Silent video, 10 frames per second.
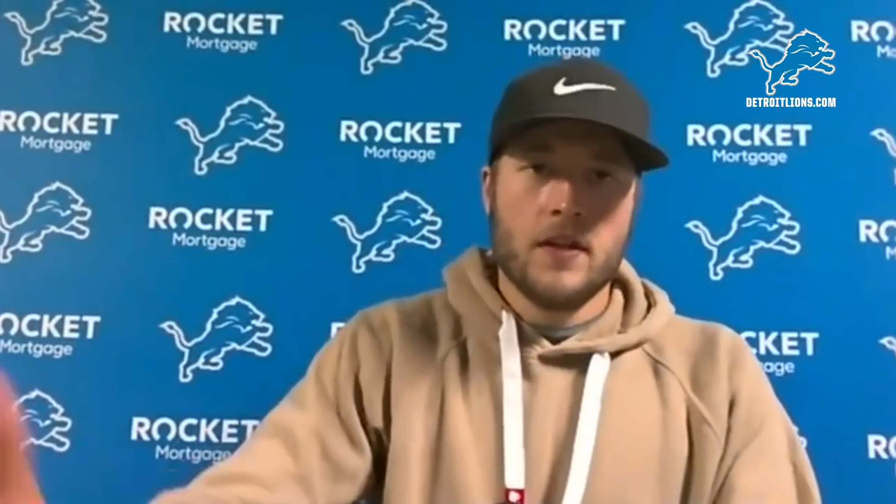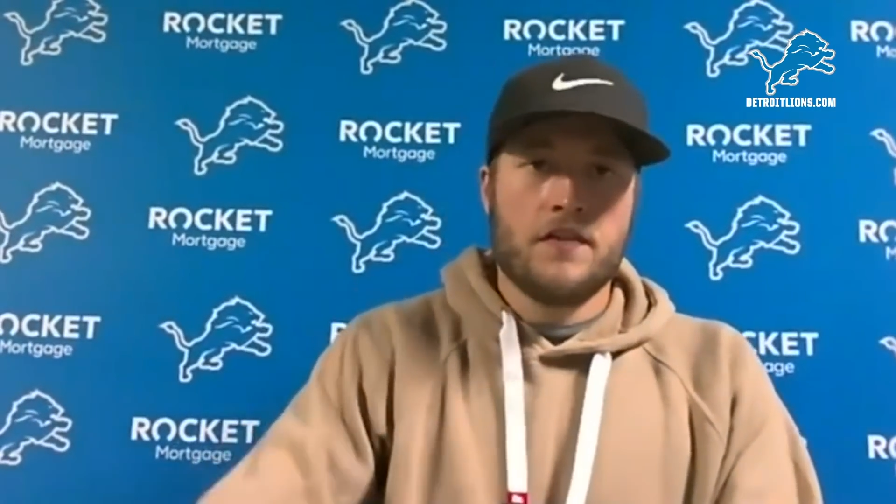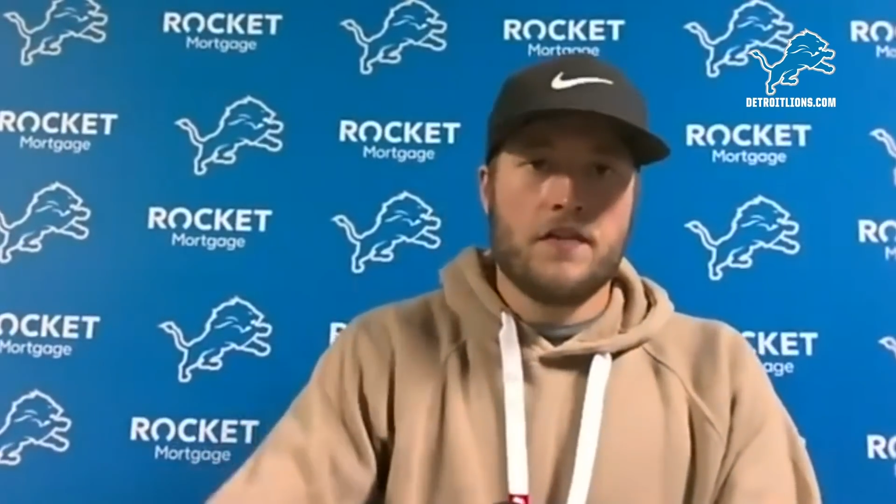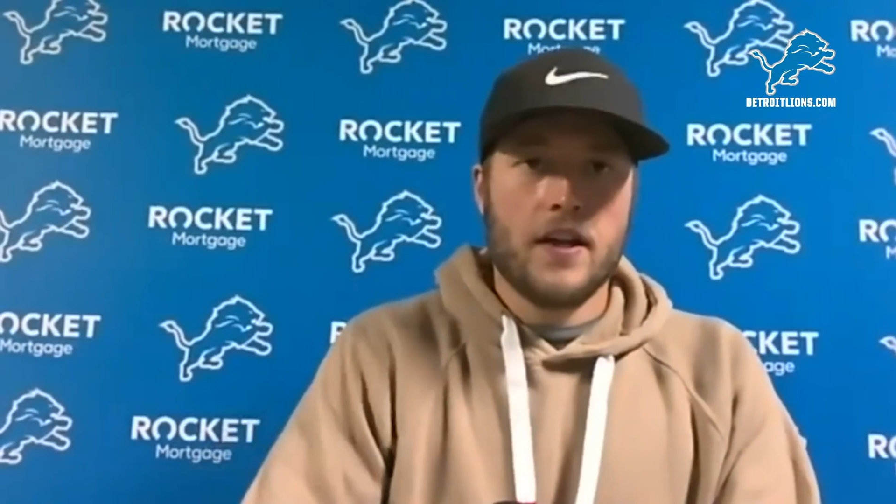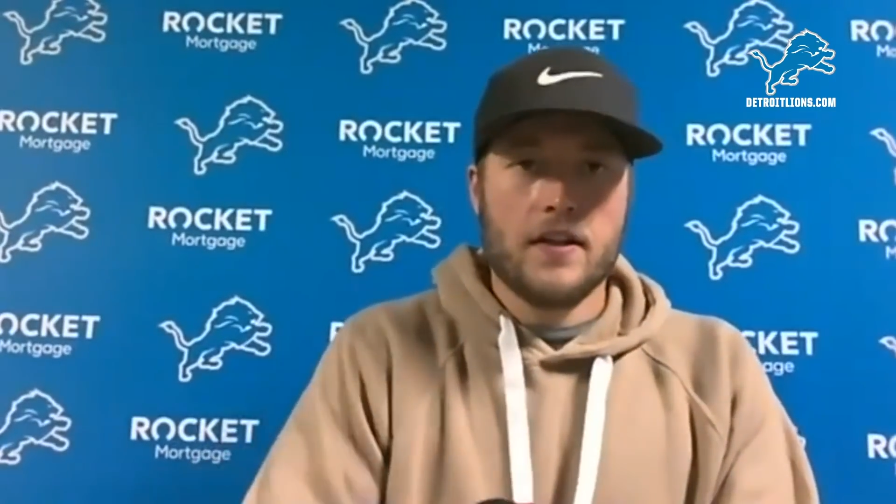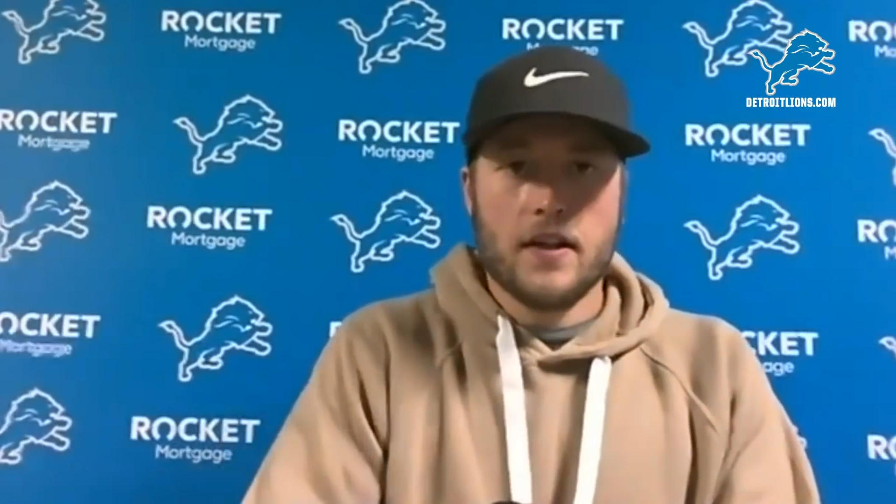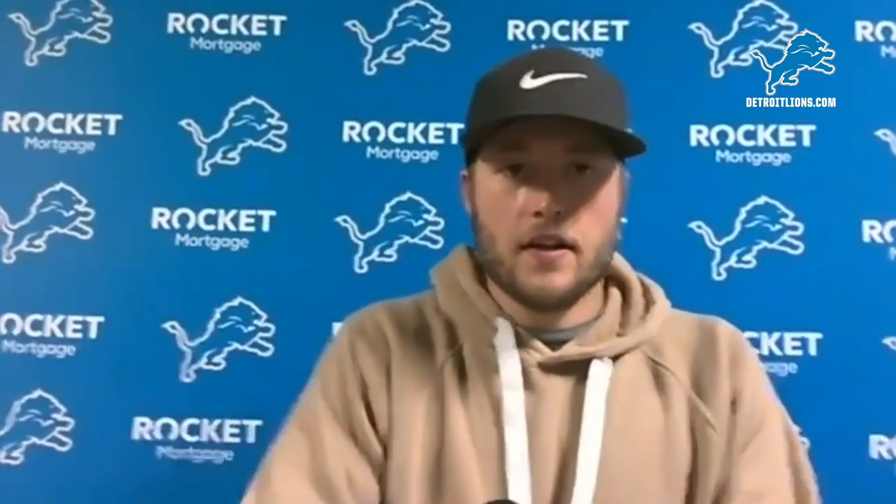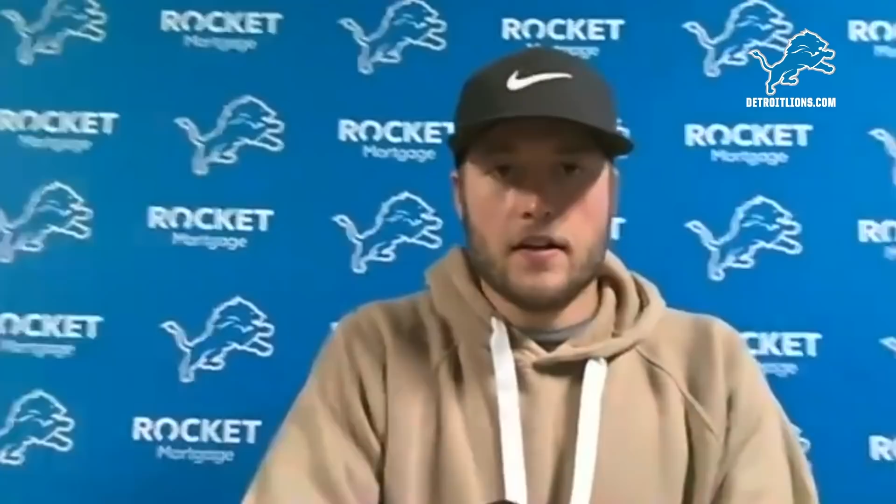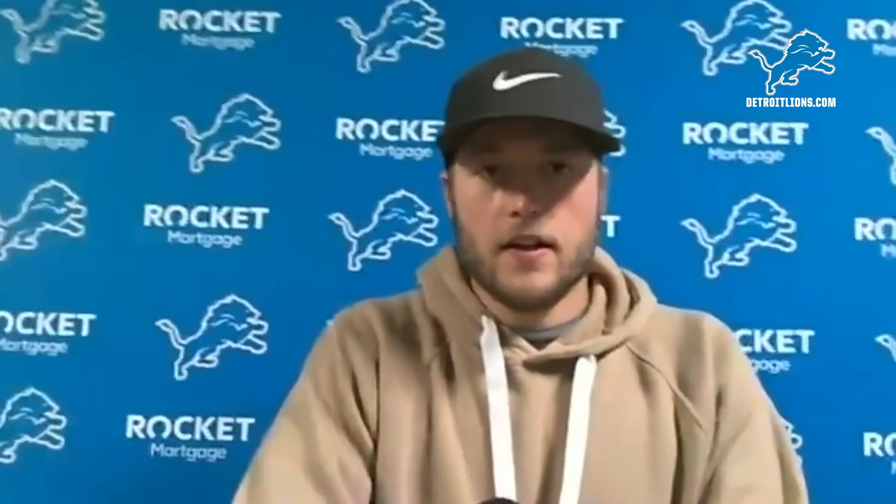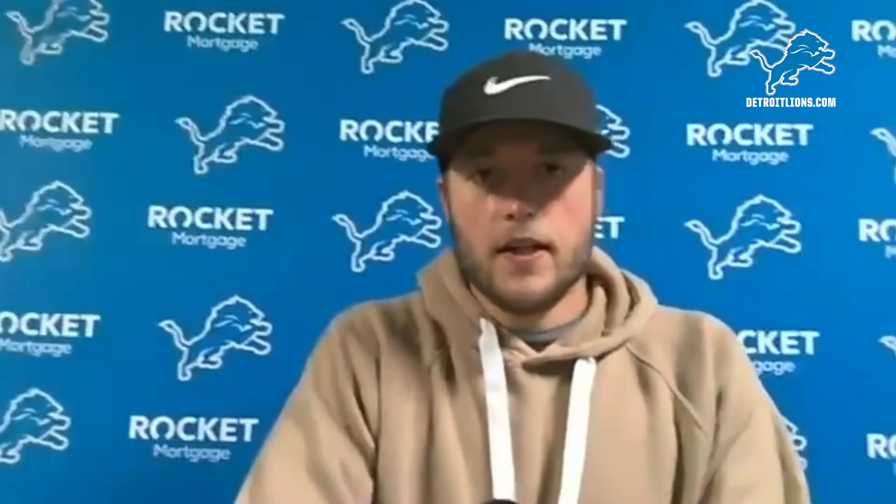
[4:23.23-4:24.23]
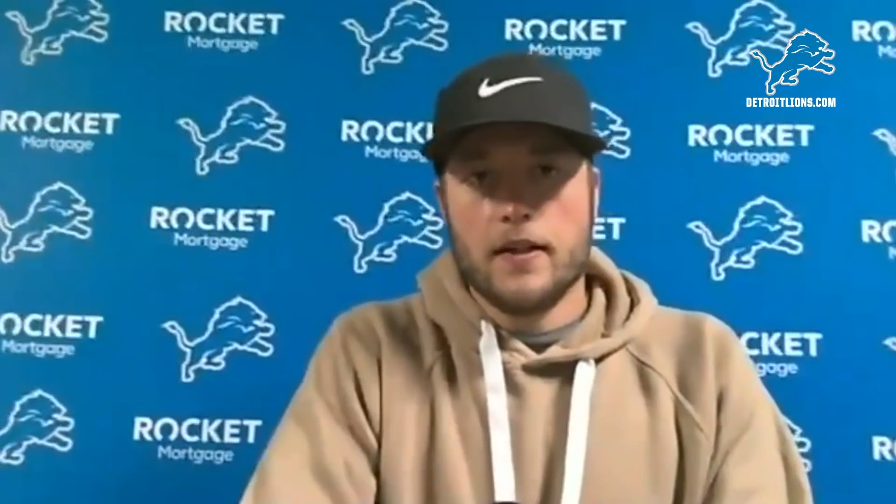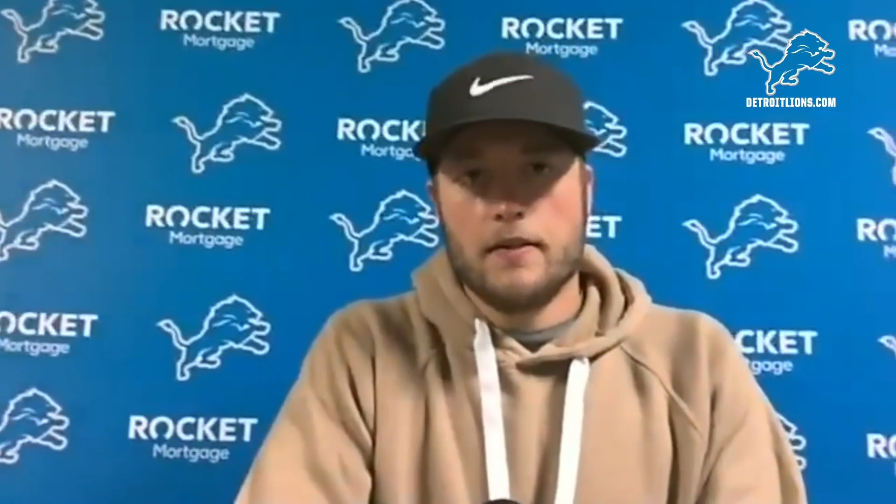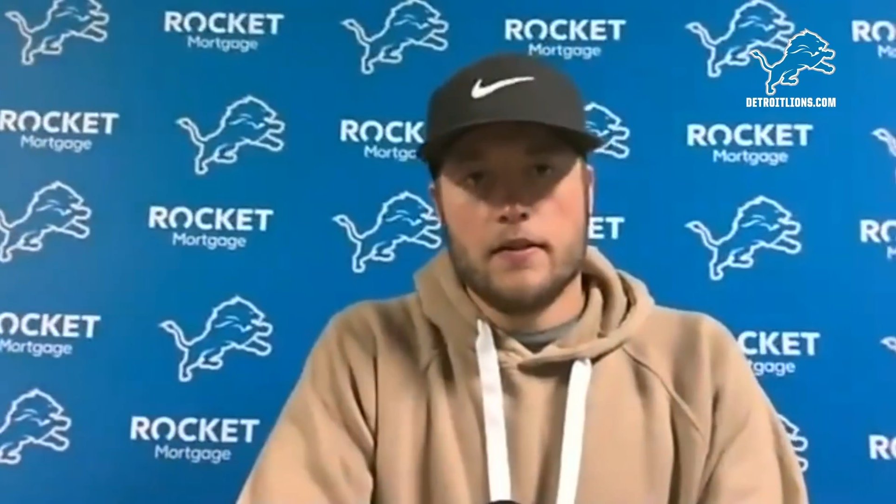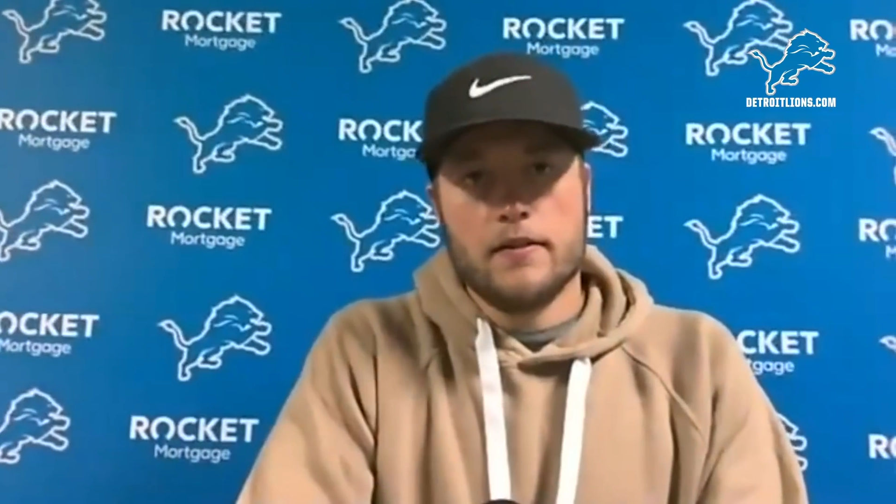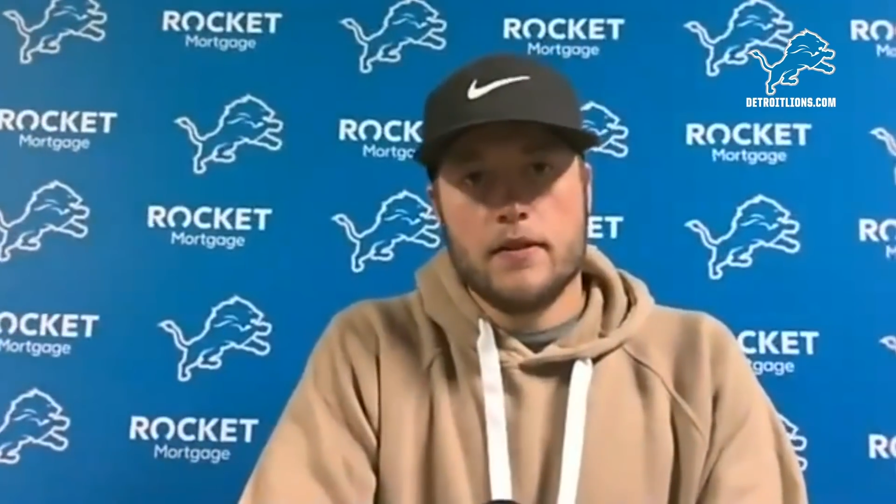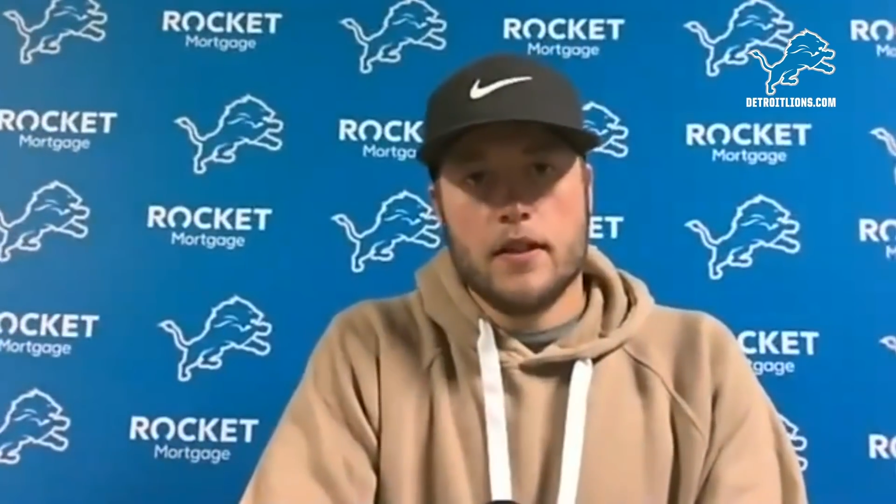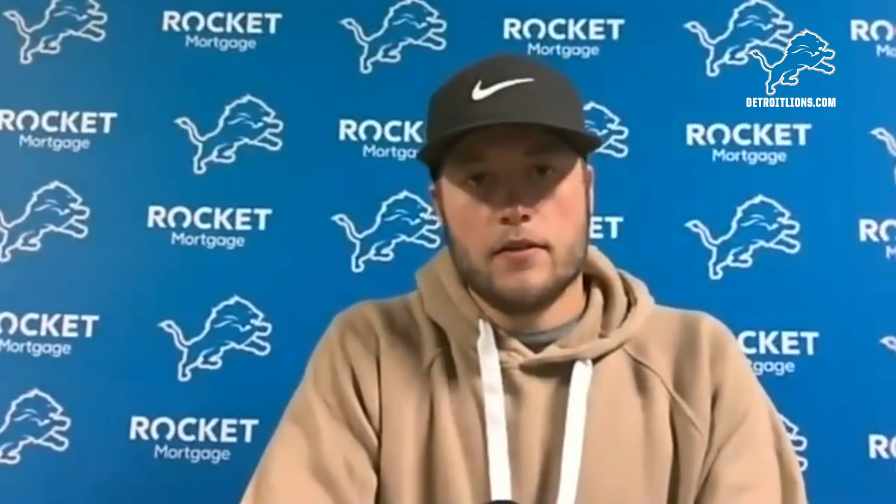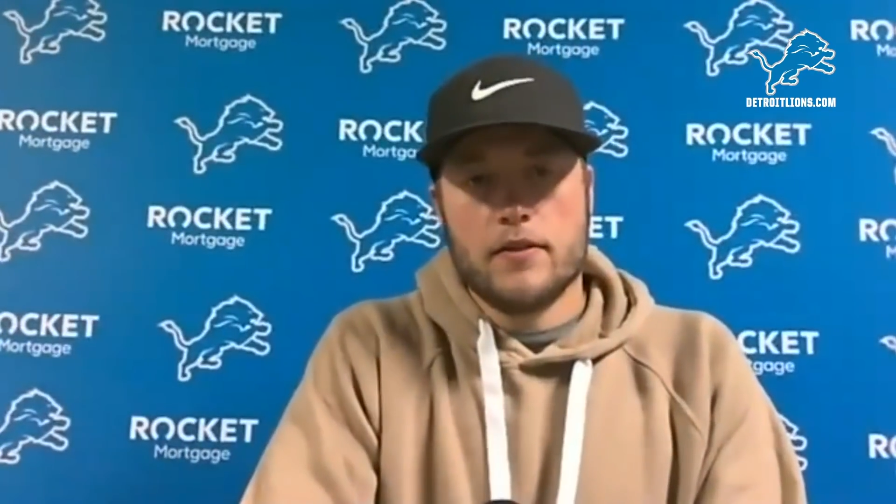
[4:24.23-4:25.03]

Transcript: fade there, uh, on, you know,